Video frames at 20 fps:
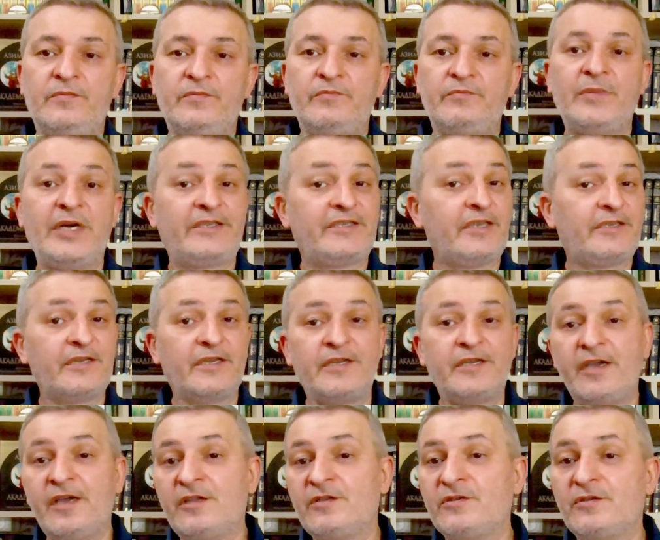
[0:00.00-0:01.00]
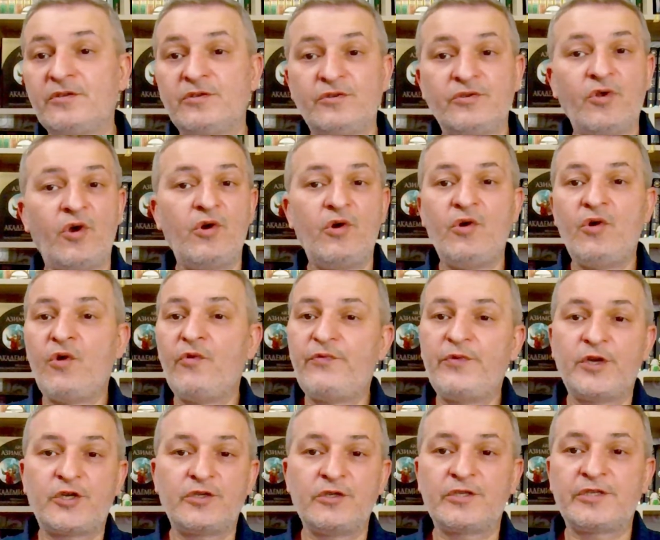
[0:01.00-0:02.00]
But yet again, no
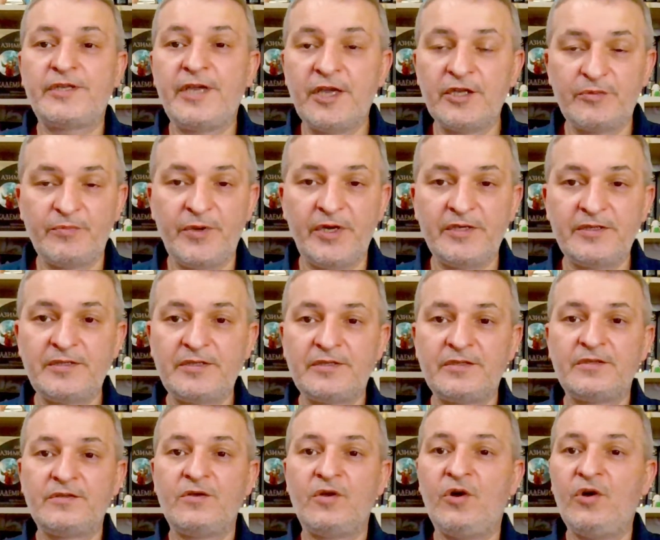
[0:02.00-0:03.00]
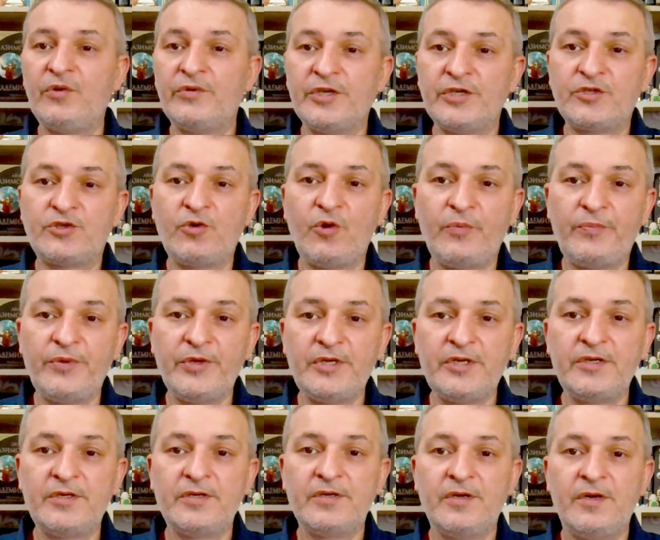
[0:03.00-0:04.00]
official statements on this
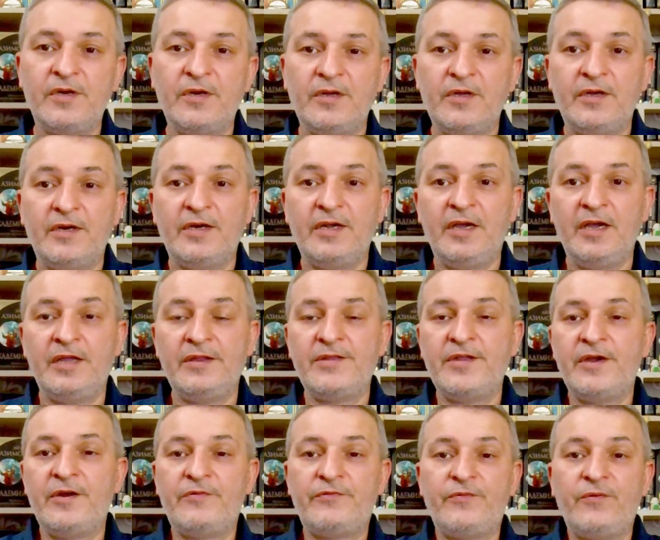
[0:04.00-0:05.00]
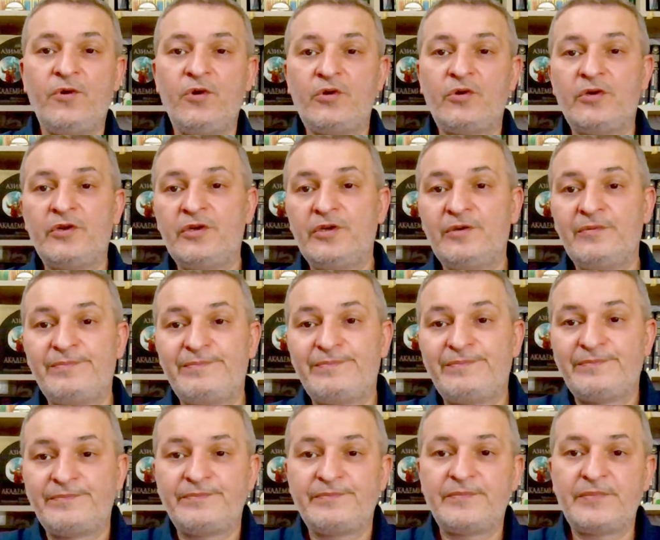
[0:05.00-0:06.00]
topic, and therefore
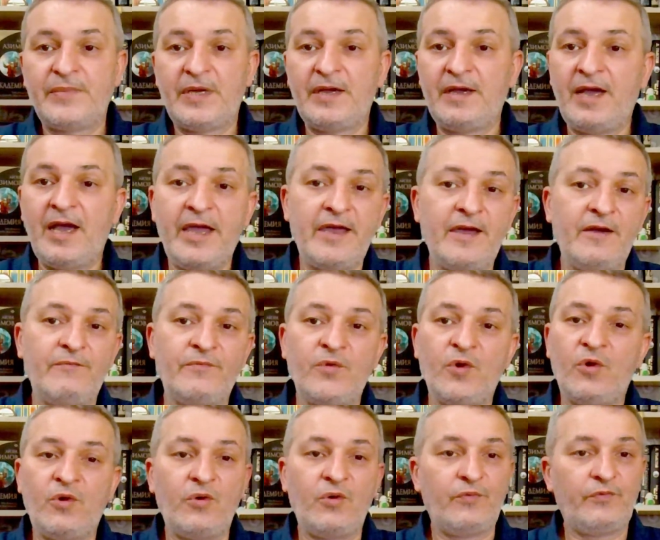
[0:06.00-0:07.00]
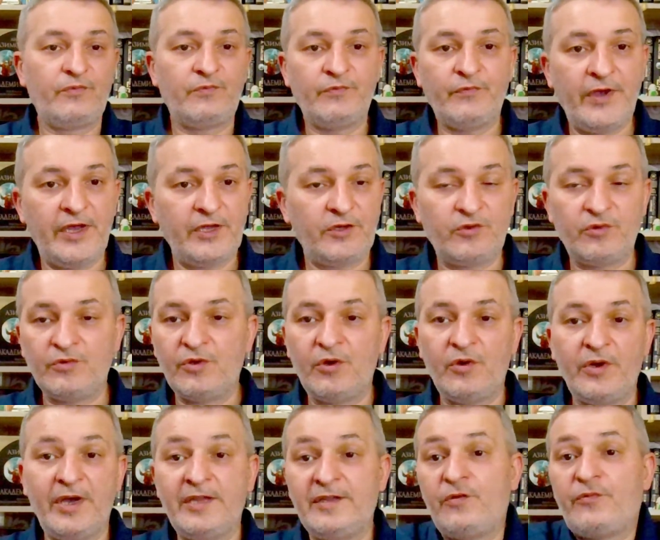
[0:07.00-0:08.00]
I have no way to
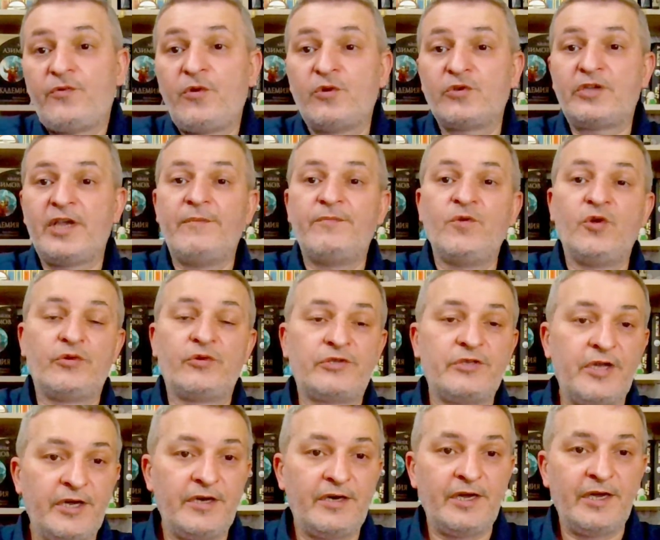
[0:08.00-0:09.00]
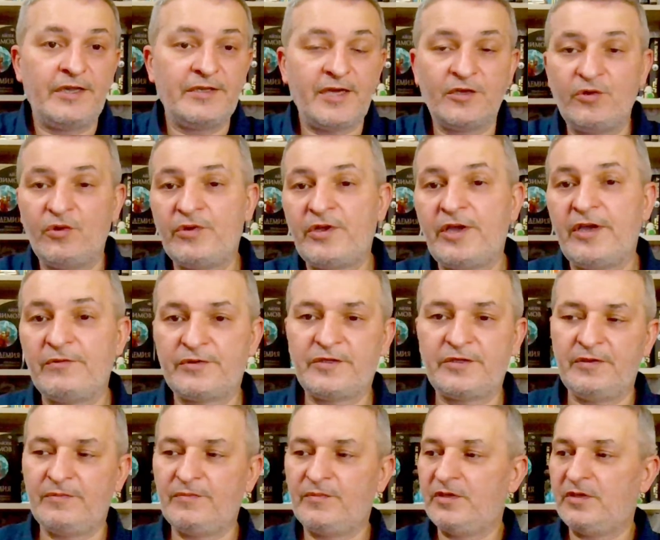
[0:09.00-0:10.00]
know. And of course I'm not there and I don't have
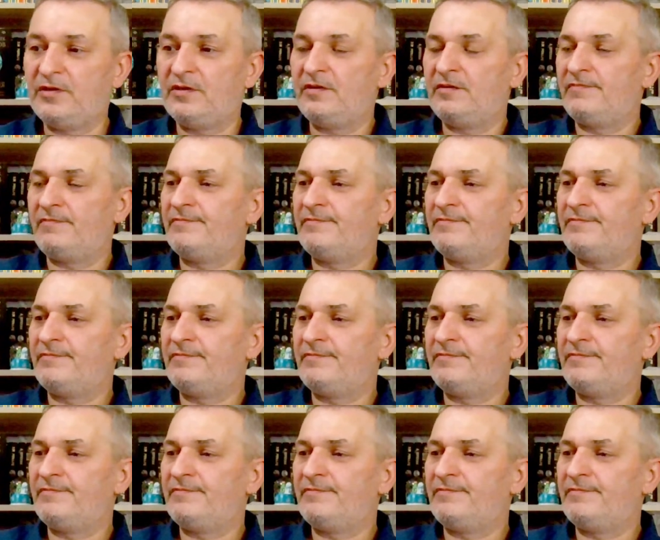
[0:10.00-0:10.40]
some